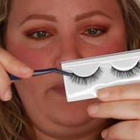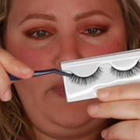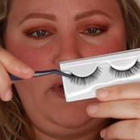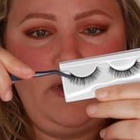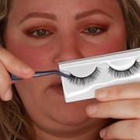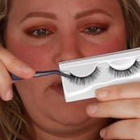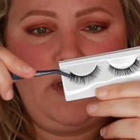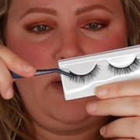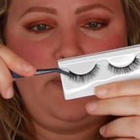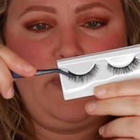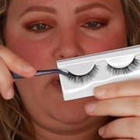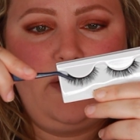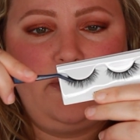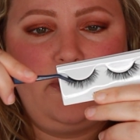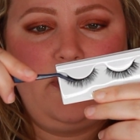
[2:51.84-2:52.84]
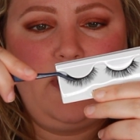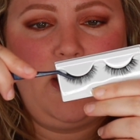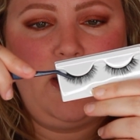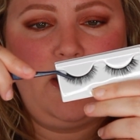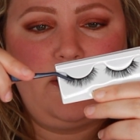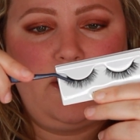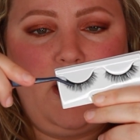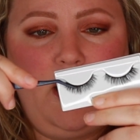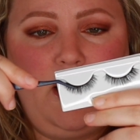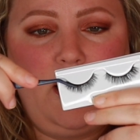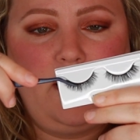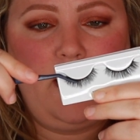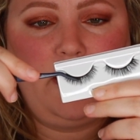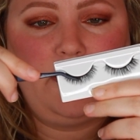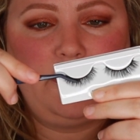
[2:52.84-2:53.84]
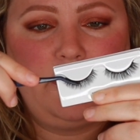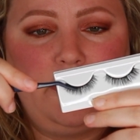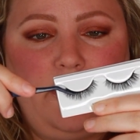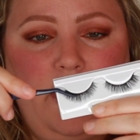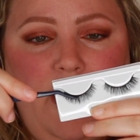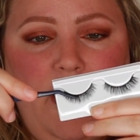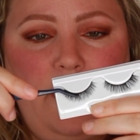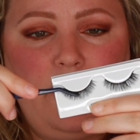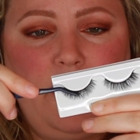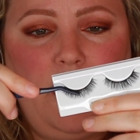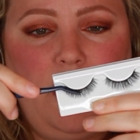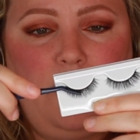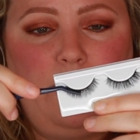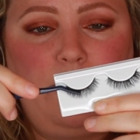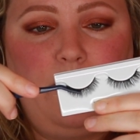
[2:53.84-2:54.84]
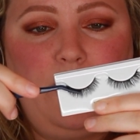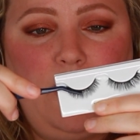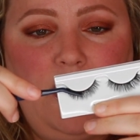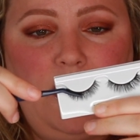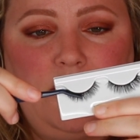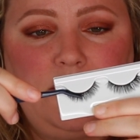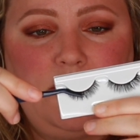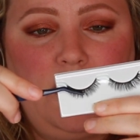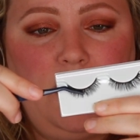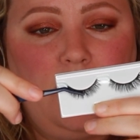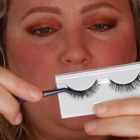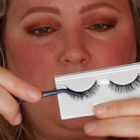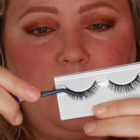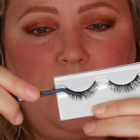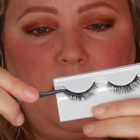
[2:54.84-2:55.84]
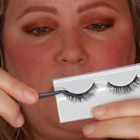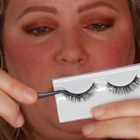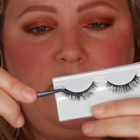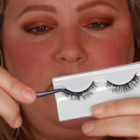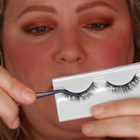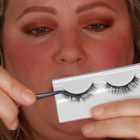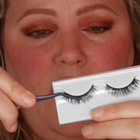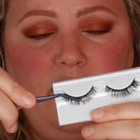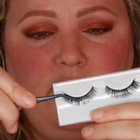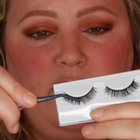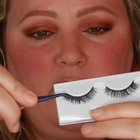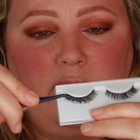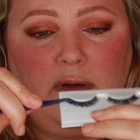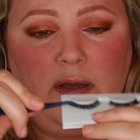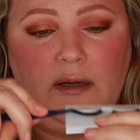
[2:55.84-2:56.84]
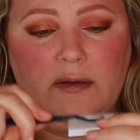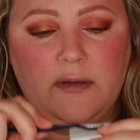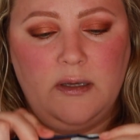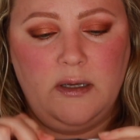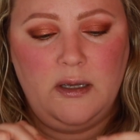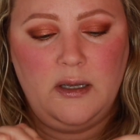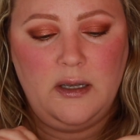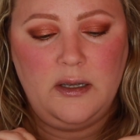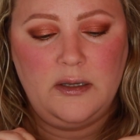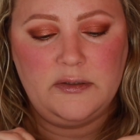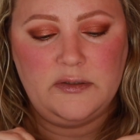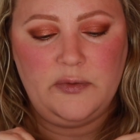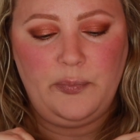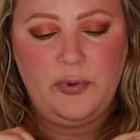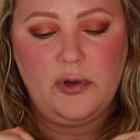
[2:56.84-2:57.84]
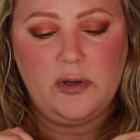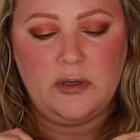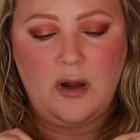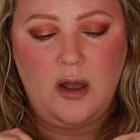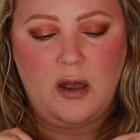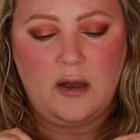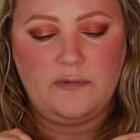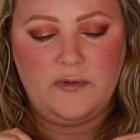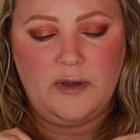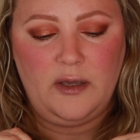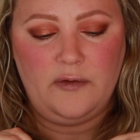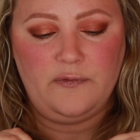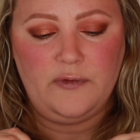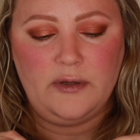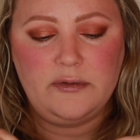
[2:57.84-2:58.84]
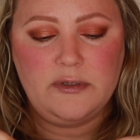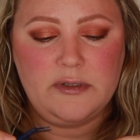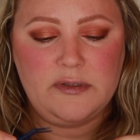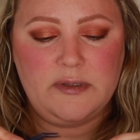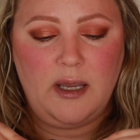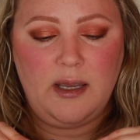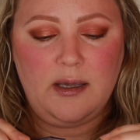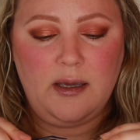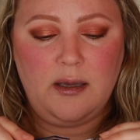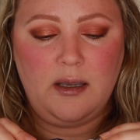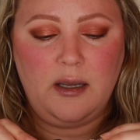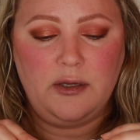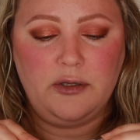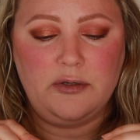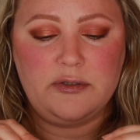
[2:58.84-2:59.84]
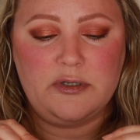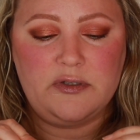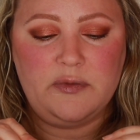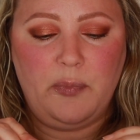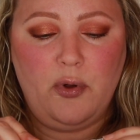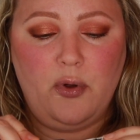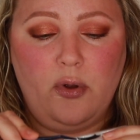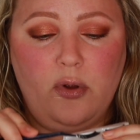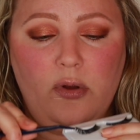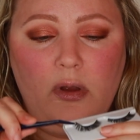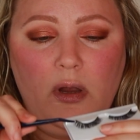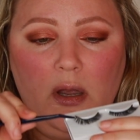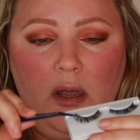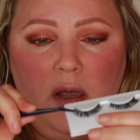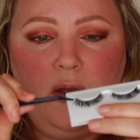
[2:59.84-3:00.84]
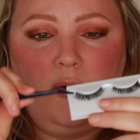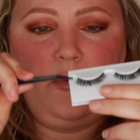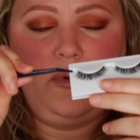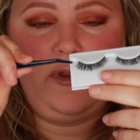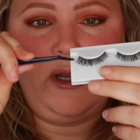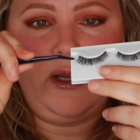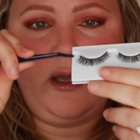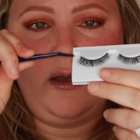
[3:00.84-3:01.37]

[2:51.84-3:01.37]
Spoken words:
push it up underneath, and I like to grab a big chunk, like even half of it, to pull it off. If you just take it and you just pull with like